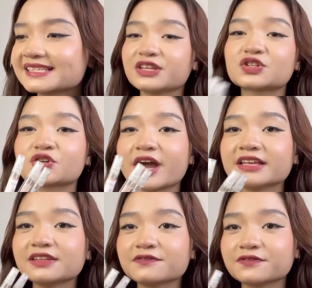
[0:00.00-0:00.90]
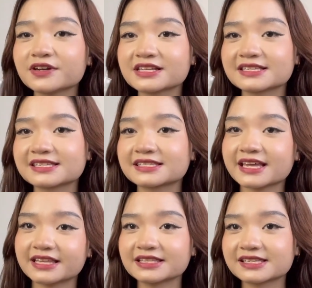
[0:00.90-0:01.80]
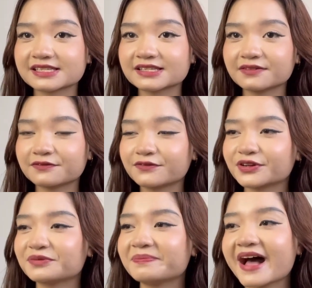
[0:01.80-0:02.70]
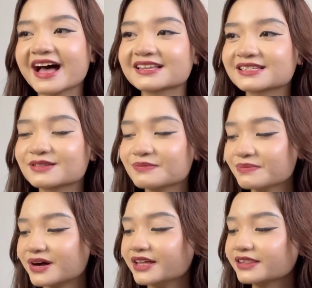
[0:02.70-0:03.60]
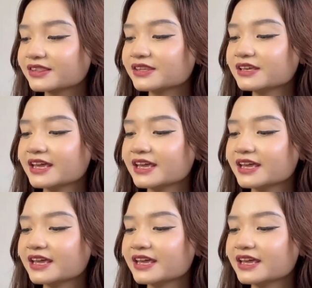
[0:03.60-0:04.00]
I tried different scents for the past month